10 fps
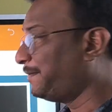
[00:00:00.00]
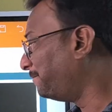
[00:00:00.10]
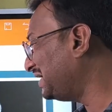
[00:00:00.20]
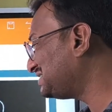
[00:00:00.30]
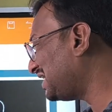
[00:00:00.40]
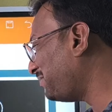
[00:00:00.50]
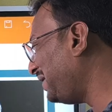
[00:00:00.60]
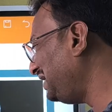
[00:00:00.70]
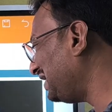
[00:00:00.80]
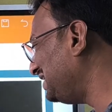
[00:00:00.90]

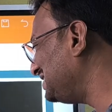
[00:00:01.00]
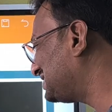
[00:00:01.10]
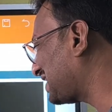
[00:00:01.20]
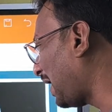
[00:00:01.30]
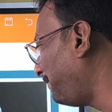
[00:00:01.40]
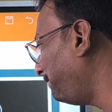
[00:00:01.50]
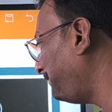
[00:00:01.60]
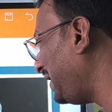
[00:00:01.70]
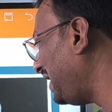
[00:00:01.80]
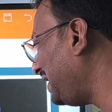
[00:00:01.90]
Measurement is
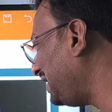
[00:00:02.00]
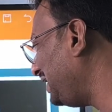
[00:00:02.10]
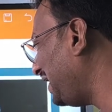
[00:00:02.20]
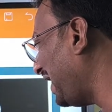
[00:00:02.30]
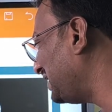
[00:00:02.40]
comparing